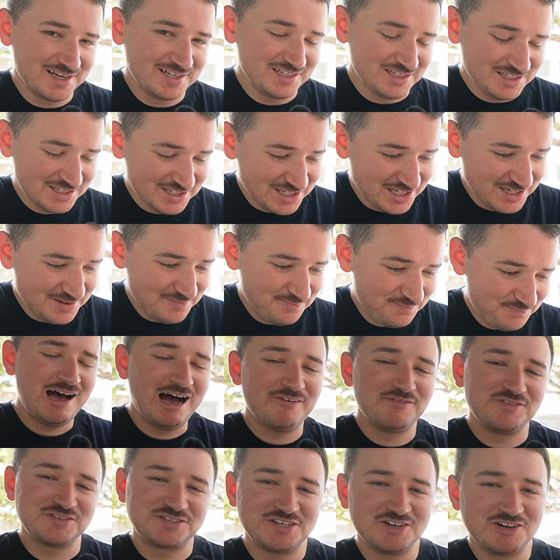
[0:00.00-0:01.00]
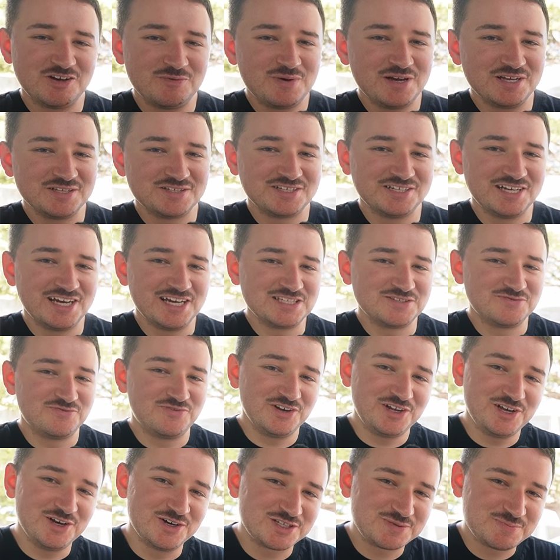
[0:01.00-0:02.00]
here, I have to tell you about today's
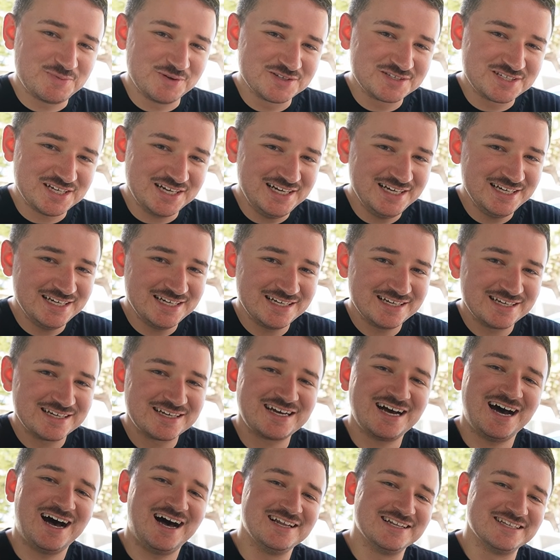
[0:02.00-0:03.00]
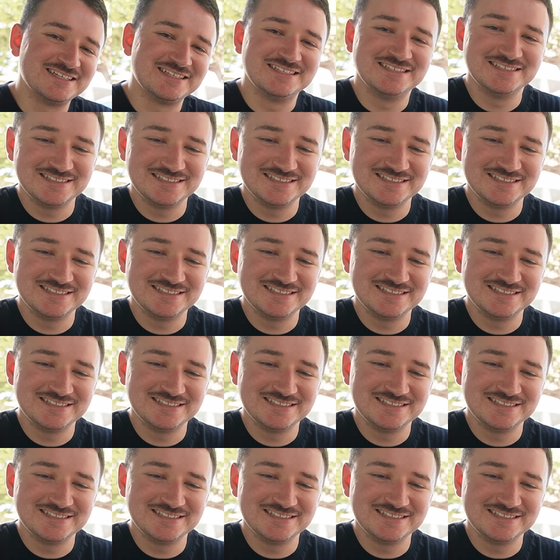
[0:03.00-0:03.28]
video sponsor, Carly.